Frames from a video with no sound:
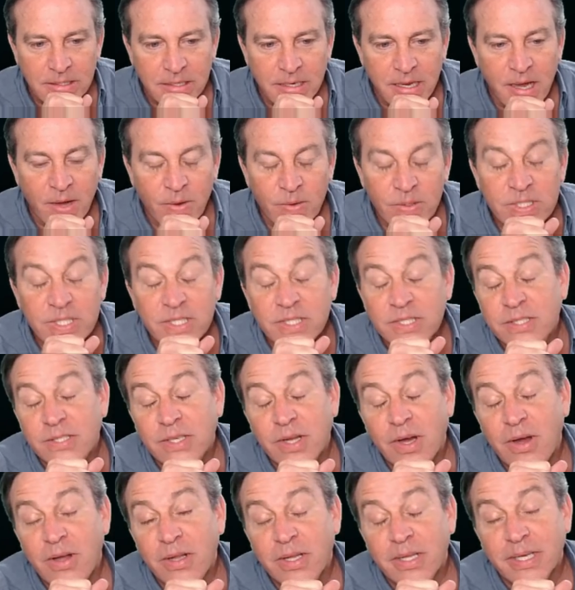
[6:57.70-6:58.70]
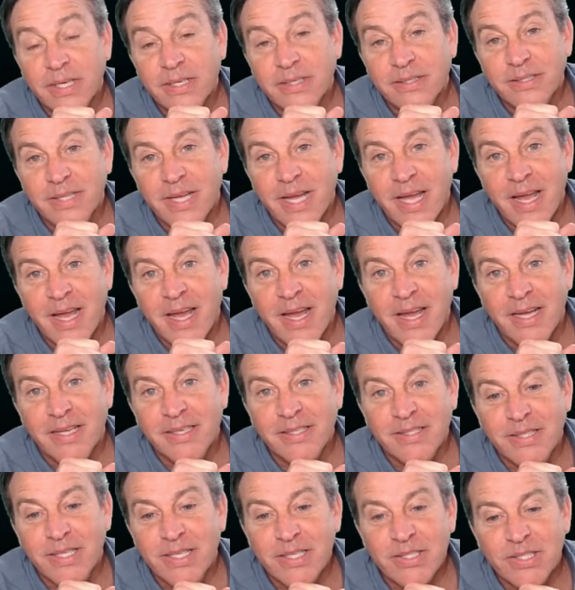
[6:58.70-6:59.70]
Now it's installing.
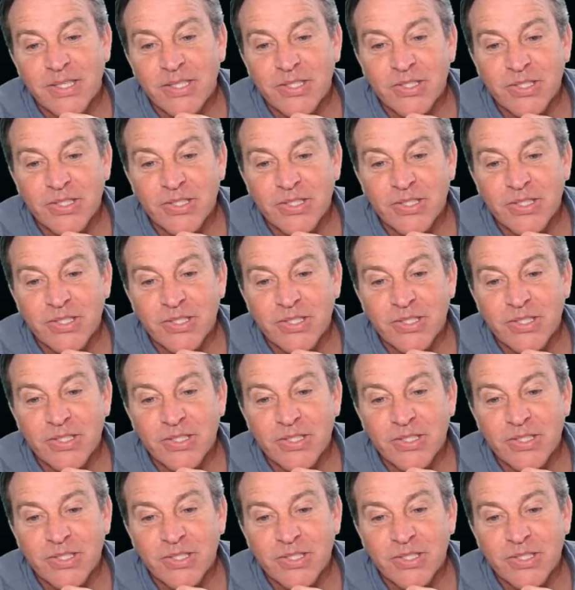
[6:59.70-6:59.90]
And this